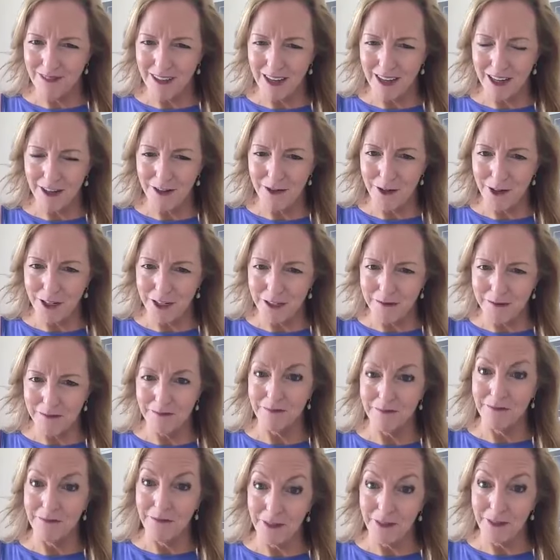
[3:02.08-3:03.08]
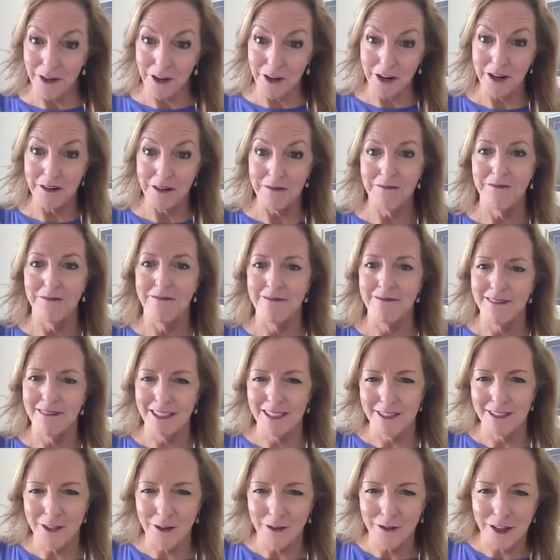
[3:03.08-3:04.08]
iodine. All right,
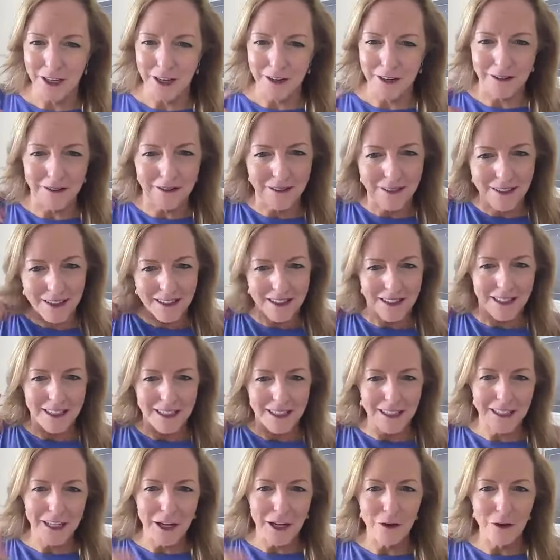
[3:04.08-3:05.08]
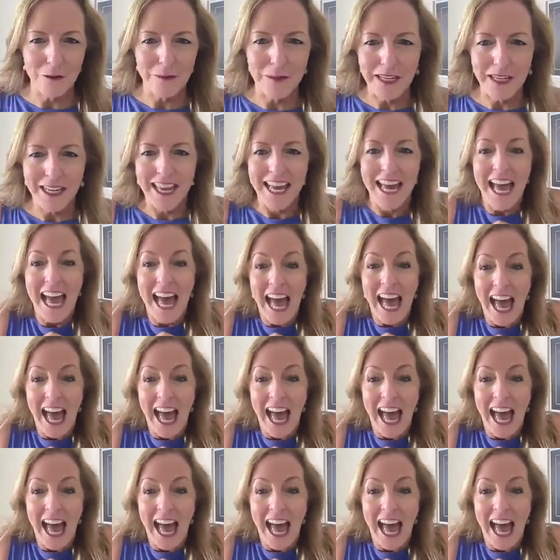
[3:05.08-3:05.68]
he's over there telling me.